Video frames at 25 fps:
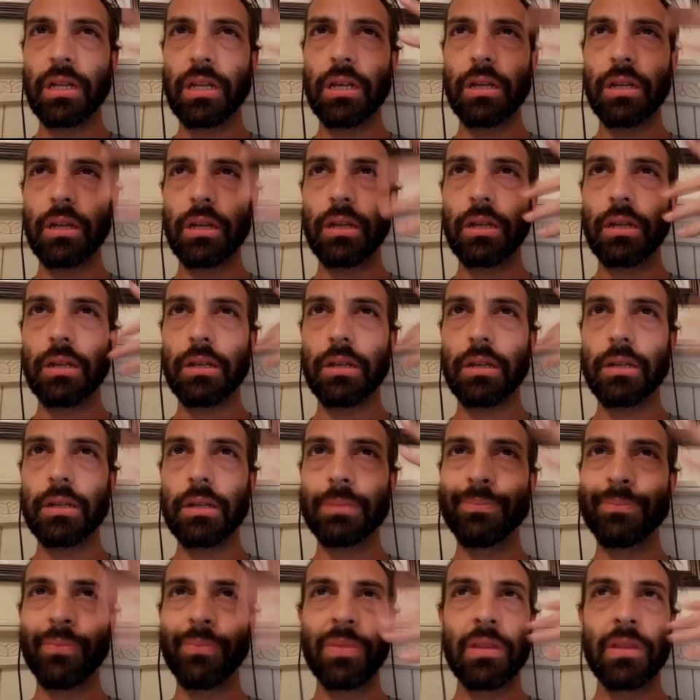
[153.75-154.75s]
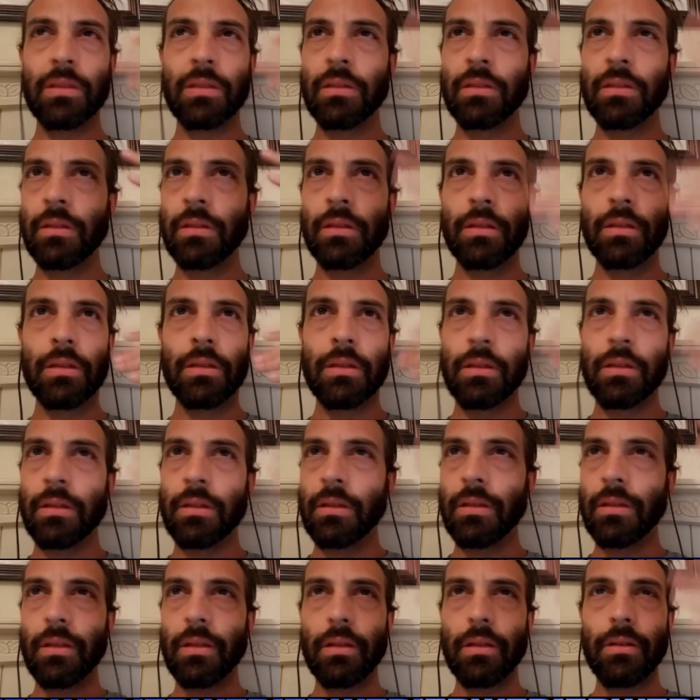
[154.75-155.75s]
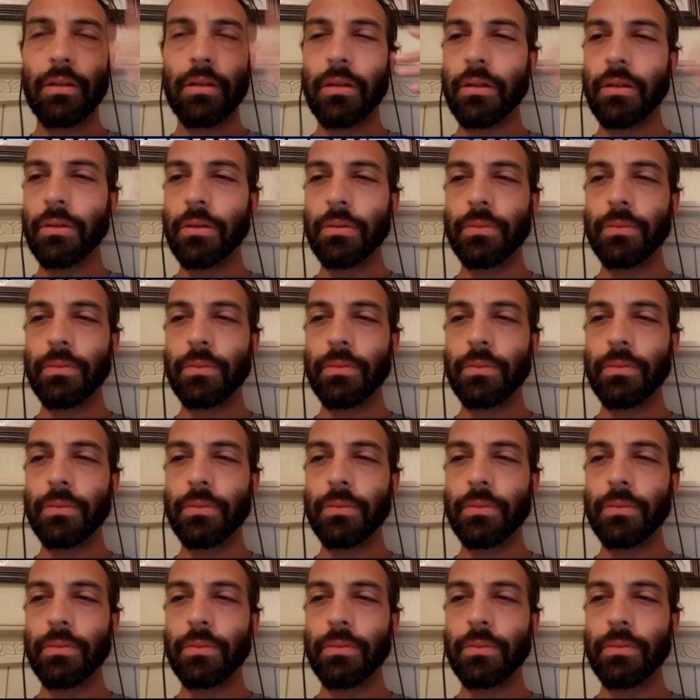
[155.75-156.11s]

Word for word: Uh, I don't know.